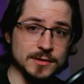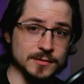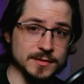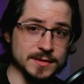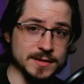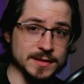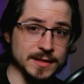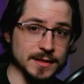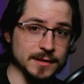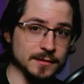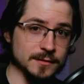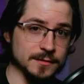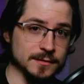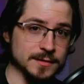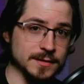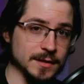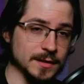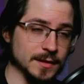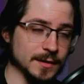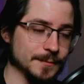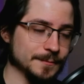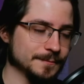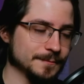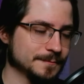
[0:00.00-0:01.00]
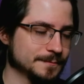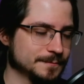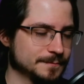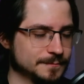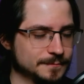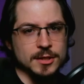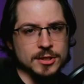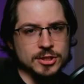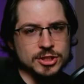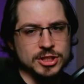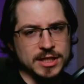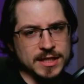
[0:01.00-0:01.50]
Standard Time.
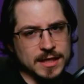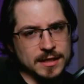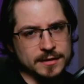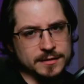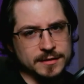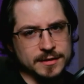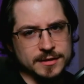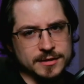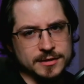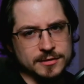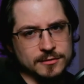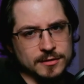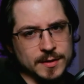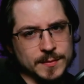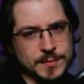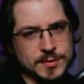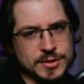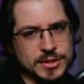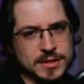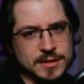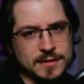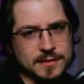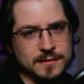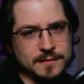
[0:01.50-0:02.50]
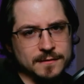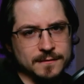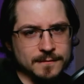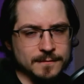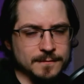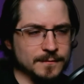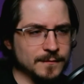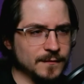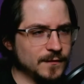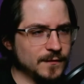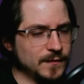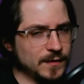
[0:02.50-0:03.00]
Check out the description,
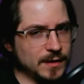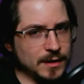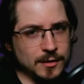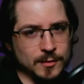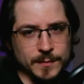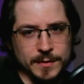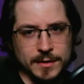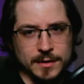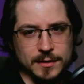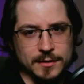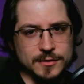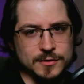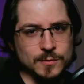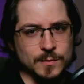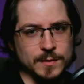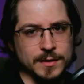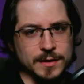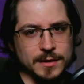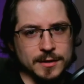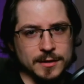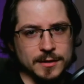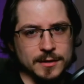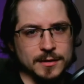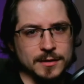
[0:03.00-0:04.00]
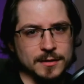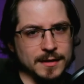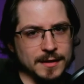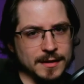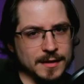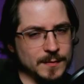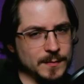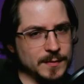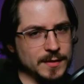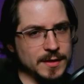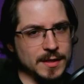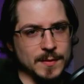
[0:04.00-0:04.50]
follow me on Twitter,
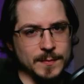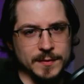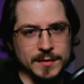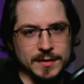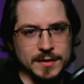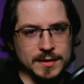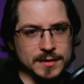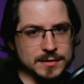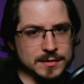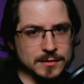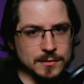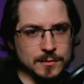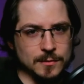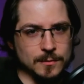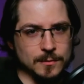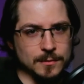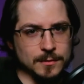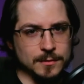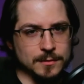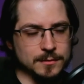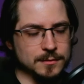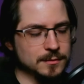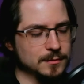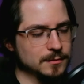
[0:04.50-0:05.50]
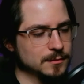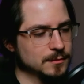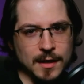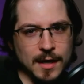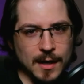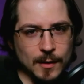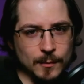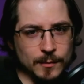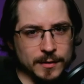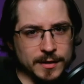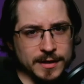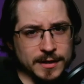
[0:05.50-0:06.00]
hit me up in Discord.
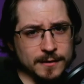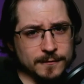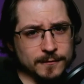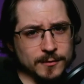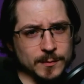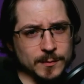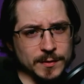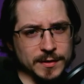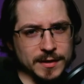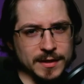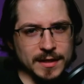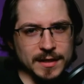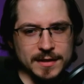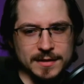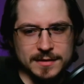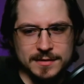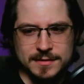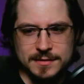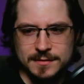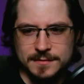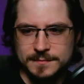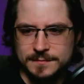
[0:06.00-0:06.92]
I want to hear from you guys.